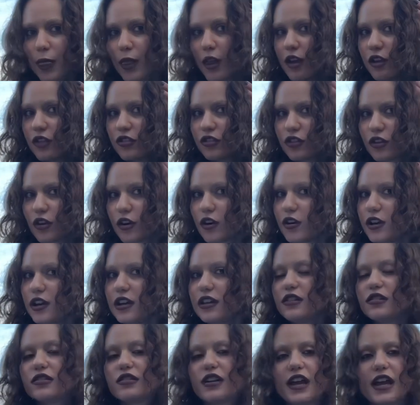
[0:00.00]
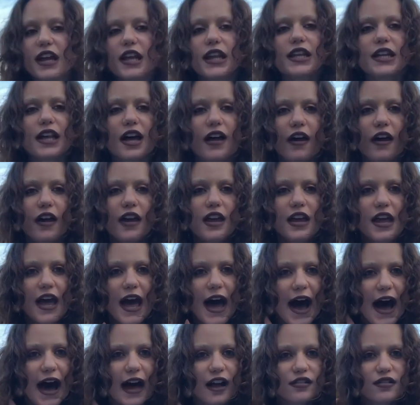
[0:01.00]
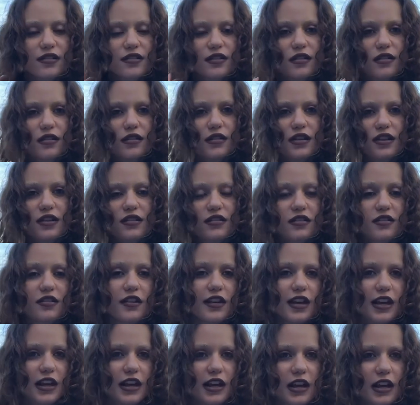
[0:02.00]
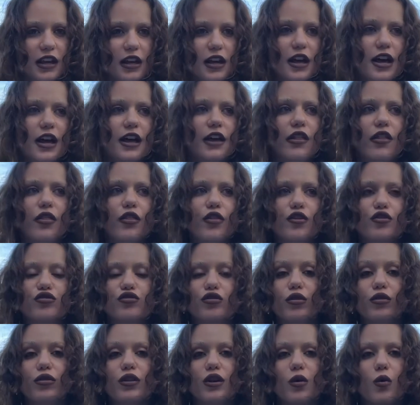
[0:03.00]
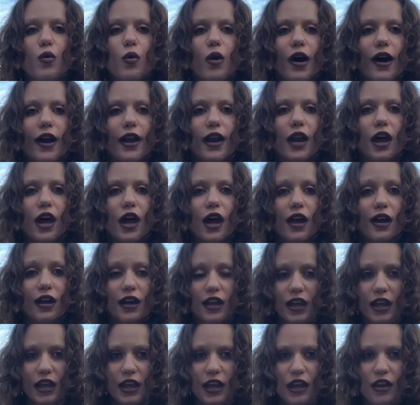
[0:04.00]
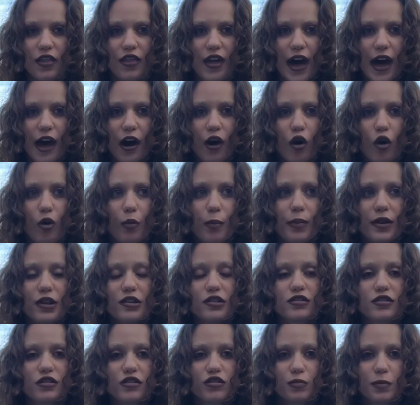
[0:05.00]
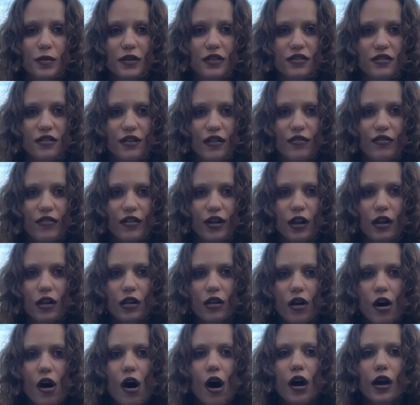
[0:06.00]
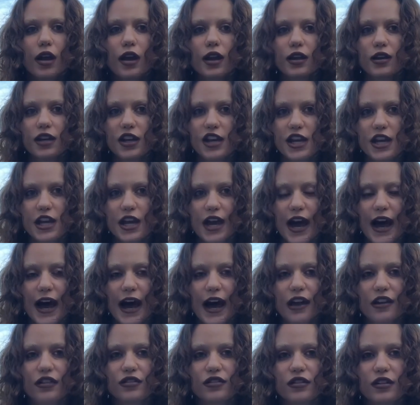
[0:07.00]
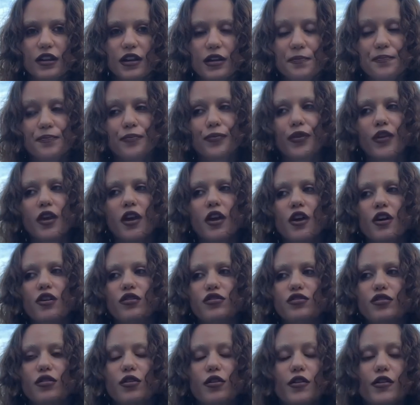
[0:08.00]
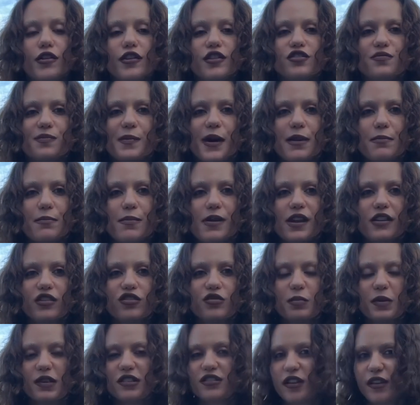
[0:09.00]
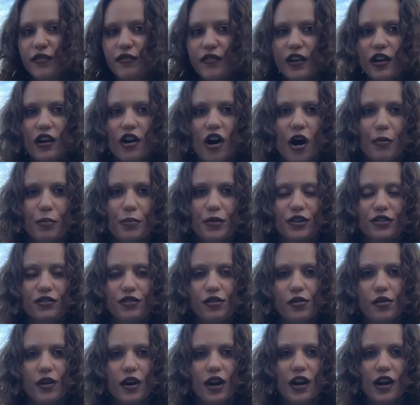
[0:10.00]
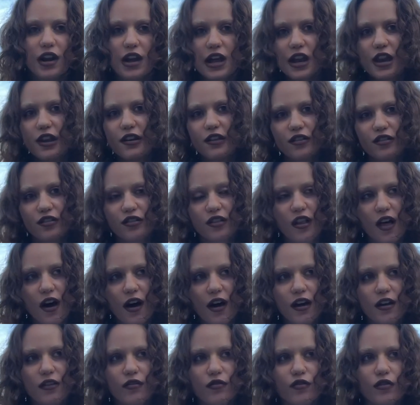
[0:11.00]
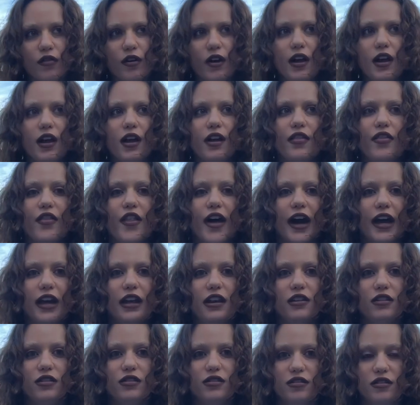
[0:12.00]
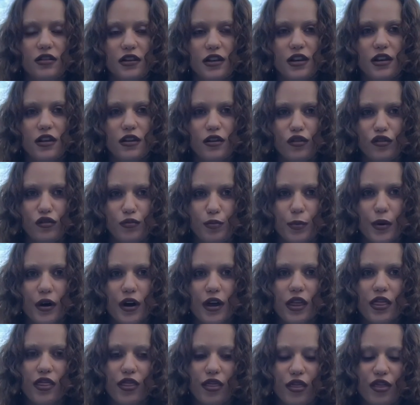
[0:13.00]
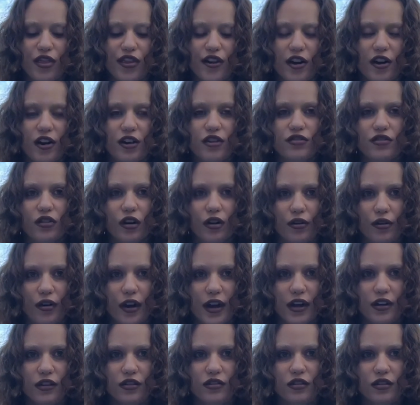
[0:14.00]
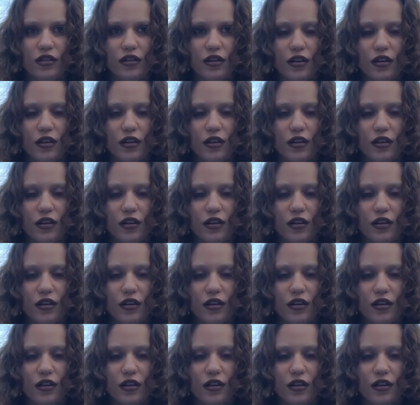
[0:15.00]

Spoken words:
So he's saying that he has this key and there's only one key that opens a specific lock and he has it. So this might be a specific opportunity in his life that he sees, but there is a risk,